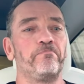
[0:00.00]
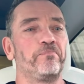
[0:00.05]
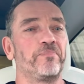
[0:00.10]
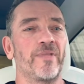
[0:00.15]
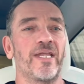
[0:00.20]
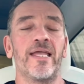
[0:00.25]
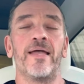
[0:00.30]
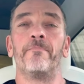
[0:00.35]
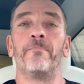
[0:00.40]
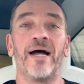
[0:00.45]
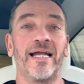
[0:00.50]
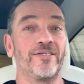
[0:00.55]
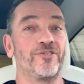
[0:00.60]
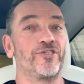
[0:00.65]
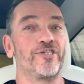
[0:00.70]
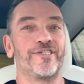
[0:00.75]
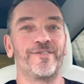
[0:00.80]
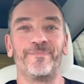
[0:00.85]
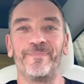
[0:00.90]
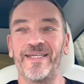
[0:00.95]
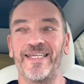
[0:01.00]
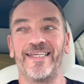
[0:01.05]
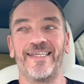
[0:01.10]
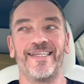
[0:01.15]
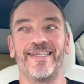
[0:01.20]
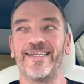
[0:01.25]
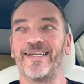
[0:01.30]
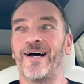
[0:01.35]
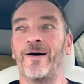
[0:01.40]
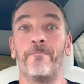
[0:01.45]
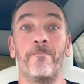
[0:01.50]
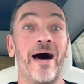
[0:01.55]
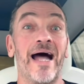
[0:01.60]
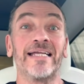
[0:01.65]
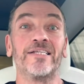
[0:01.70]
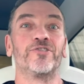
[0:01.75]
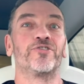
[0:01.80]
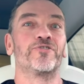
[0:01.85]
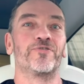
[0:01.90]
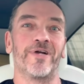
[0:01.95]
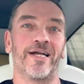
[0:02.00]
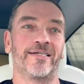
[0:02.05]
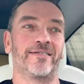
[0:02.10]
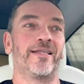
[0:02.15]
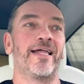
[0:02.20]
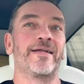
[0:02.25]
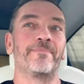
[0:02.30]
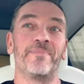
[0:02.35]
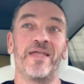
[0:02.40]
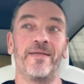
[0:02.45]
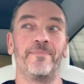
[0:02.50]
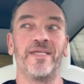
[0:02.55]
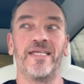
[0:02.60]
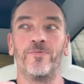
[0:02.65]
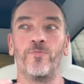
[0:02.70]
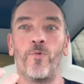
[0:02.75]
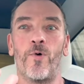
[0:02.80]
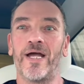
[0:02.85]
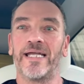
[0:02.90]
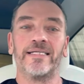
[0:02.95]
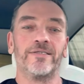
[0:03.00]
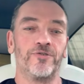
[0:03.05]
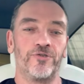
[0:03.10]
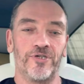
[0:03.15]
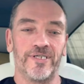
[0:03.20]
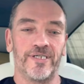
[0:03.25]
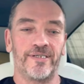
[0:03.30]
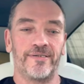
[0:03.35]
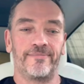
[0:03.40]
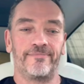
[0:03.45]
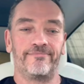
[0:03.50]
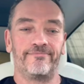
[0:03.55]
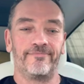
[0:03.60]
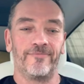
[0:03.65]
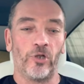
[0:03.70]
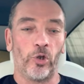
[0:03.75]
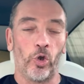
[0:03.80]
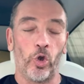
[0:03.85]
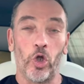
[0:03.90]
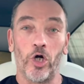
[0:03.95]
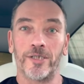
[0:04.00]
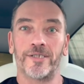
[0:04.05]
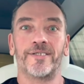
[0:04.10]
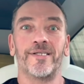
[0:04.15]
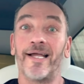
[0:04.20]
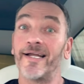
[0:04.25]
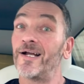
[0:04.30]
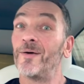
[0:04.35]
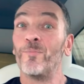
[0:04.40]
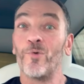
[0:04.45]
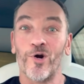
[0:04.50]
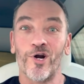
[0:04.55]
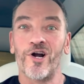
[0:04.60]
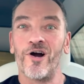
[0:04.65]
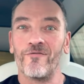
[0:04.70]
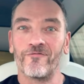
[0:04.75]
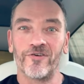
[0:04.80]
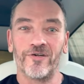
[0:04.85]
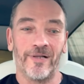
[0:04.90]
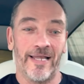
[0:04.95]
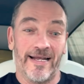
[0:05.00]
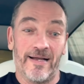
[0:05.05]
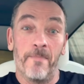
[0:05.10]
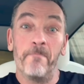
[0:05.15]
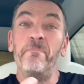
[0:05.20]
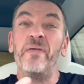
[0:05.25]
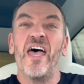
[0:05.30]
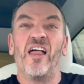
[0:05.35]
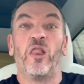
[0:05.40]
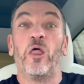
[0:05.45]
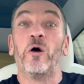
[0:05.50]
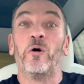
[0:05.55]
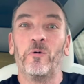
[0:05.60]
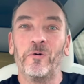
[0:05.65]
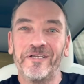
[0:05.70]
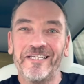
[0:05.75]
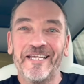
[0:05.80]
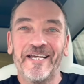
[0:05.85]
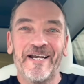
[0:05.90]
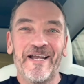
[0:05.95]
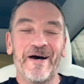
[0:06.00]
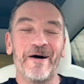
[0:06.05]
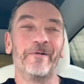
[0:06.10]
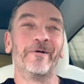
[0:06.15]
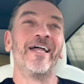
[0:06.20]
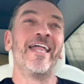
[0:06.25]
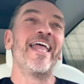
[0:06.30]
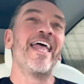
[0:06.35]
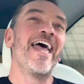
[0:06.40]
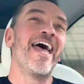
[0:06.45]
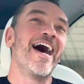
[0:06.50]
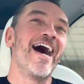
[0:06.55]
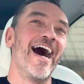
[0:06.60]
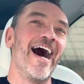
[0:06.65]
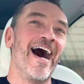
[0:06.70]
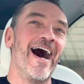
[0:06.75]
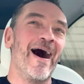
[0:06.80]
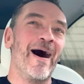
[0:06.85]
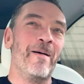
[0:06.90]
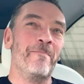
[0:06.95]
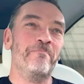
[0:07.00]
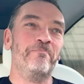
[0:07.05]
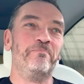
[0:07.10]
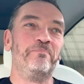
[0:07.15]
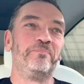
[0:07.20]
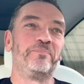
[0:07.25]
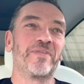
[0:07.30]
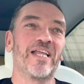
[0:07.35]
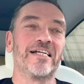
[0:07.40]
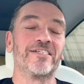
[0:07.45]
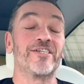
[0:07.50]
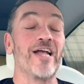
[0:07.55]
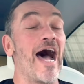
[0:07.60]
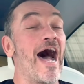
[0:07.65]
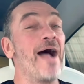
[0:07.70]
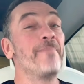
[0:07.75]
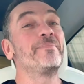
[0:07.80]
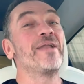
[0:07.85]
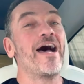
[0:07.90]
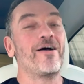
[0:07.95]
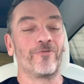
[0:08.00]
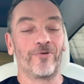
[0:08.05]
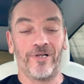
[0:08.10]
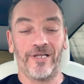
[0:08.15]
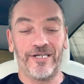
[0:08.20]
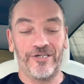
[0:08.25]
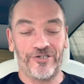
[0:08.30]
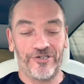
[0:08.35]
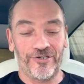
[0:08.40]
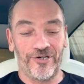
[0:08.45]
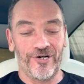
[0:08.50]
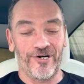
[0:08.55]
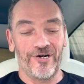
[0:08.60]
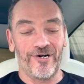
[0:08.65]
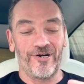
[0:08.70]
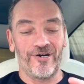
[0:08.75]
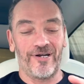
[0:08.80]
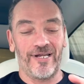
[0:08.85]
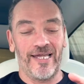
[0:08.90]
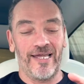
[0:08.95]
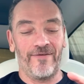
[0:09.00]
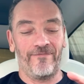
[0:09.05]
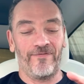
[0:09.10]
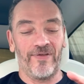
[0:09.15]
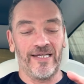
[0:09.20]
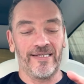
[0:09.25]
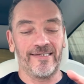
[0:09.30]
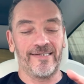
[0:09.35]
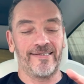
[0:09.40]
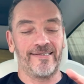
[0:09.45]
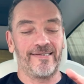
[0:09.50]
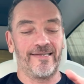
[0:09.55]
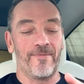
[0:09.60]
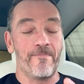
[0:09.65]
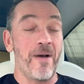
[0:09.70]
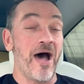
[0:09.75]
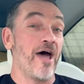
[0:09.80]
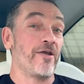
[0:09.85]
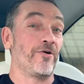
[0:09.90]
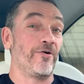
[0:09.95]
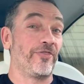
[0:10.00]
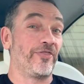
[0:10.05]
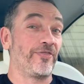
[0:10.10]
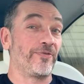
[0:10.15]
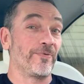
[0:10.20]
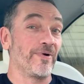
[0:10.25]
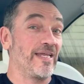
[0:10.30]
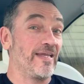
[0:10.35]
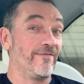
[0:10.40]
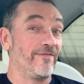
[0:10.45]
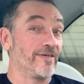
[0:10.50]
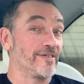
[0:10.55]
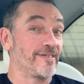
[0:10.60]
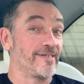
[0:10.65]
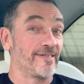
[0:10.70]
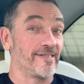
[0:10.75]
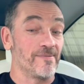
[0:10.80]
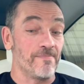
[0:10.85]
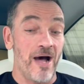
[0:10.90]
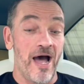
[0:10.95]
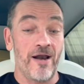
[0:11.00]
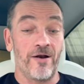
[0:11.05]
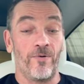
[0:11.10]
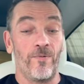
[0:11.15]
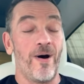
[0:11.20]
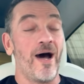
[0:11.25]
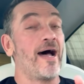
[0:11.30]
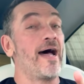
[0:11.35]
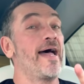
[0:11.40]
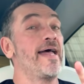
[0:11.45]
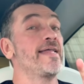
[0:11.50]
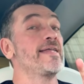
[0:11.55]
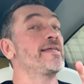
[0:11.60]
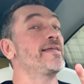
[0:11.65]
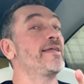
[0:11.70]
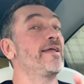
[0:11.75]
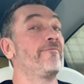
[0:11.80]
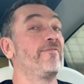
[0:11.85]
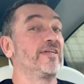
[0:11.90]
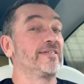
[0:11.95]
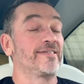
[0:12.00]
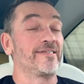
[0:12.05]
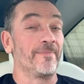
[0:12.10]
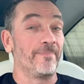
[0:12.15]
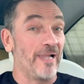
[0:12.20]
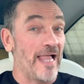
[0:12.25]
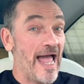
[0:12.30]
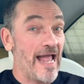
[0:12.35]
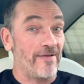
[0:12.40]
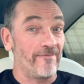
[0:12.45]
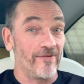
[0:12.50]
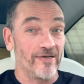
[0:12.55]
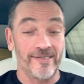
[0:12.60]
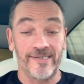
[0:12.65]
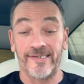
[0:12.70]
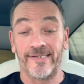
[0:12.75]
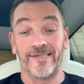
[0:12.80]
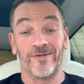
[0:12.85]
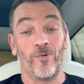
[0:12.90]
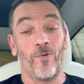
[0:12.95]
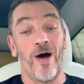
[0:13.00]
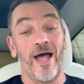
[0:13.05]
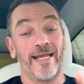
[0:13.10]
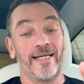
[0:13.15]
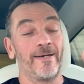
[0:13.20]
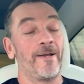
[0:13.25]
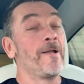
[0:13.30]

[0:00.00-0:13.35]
it might just be a mind trick, like maybe white just looks like a more comfortable, like a pillow, so I'm not really sure if it's the Model 3 versus the Model Y, if it's the black versus the white,